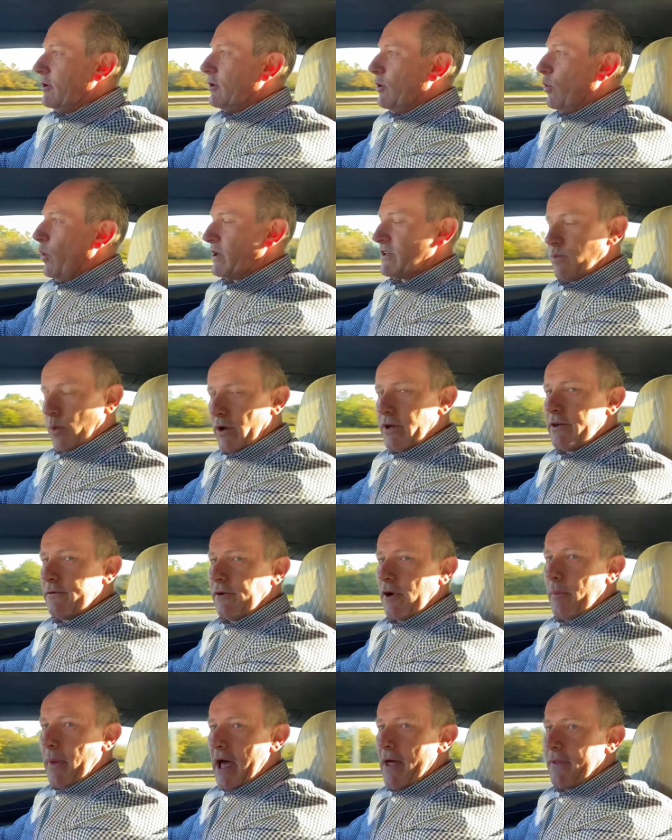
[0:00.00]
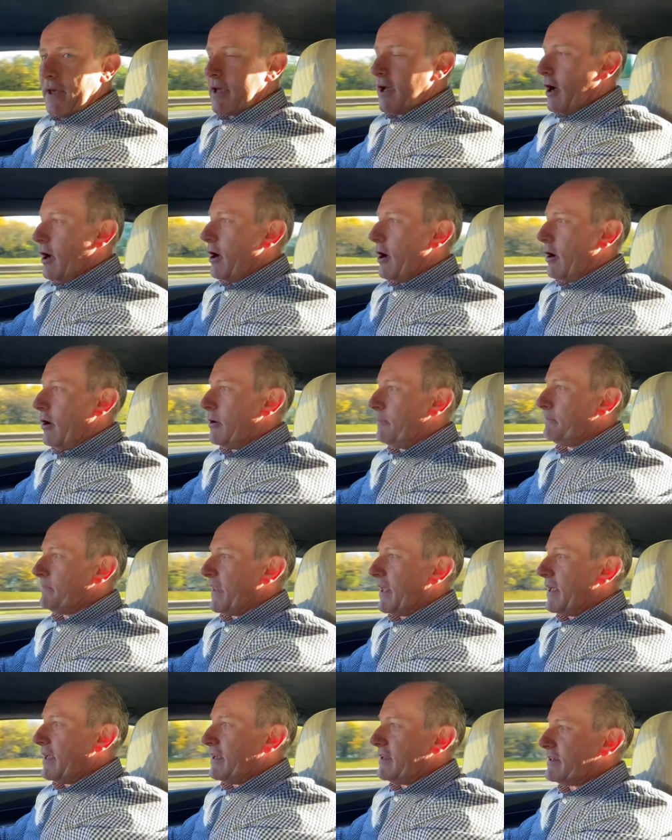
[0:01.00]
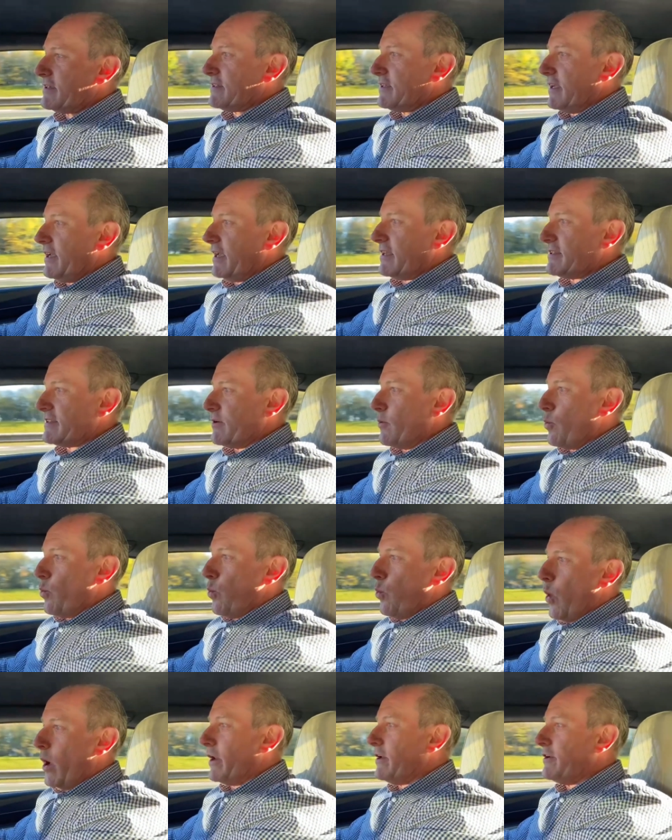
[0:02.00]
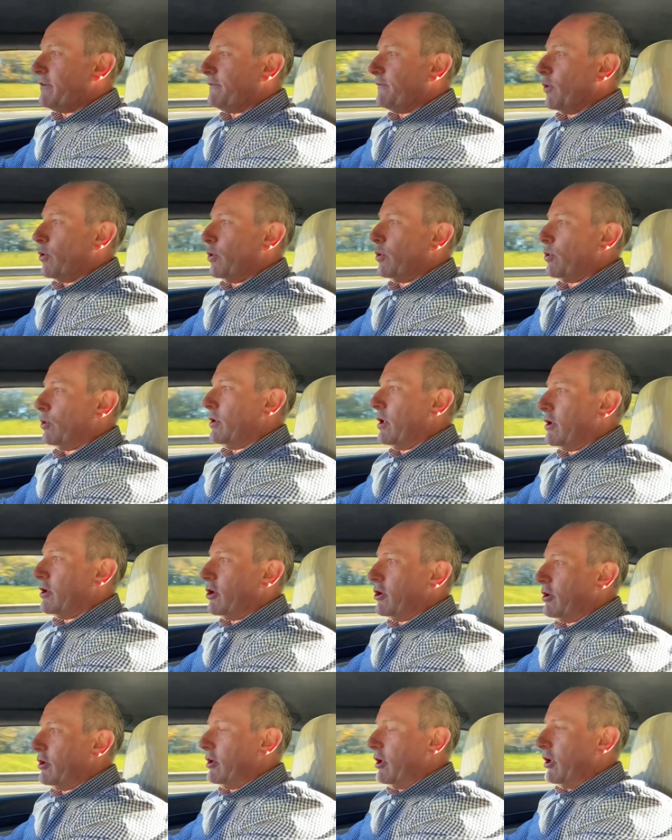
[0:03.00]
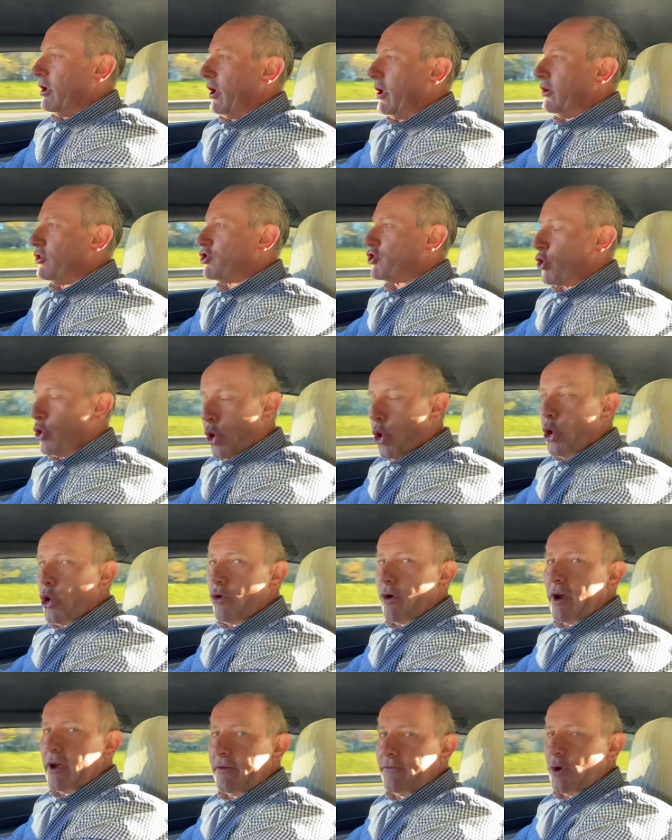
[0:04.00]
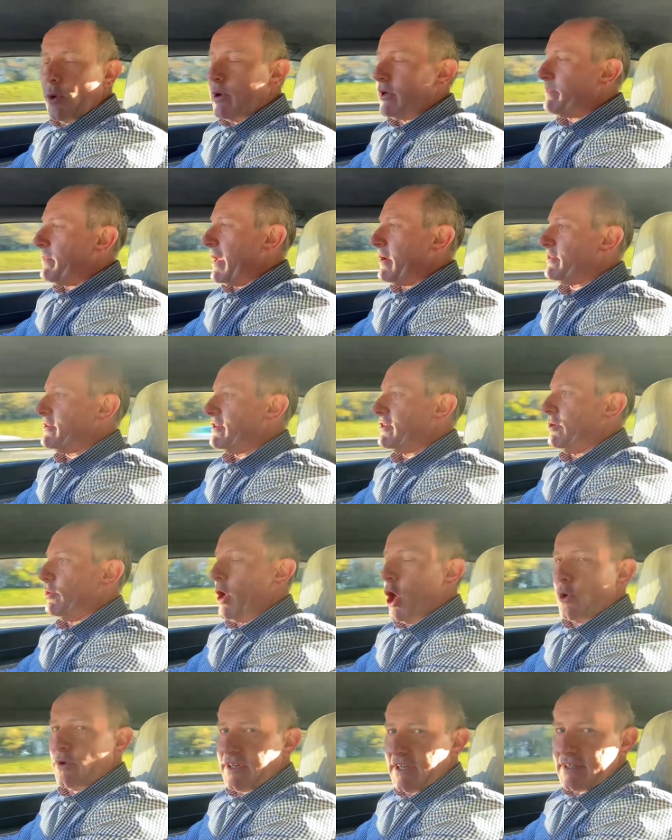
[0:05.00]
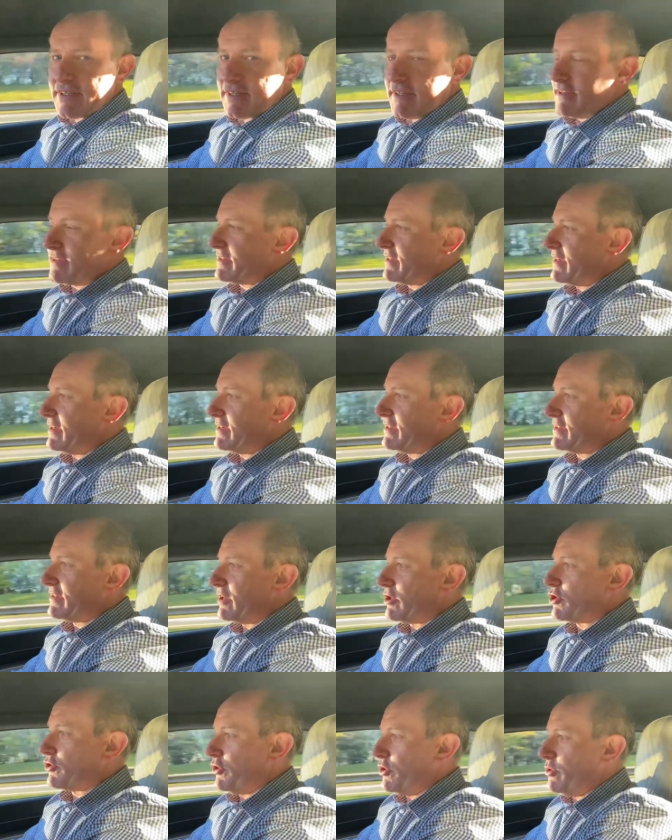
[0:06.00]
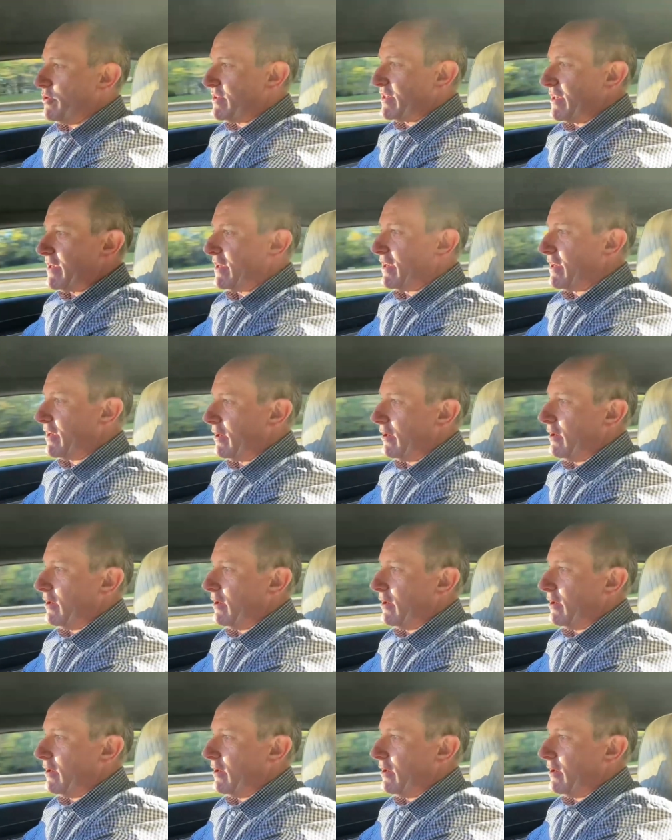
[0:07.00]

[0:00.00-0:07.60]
What's wonderful about the car is it's a wonderful tourer. If you want to be able to do long distances, cruising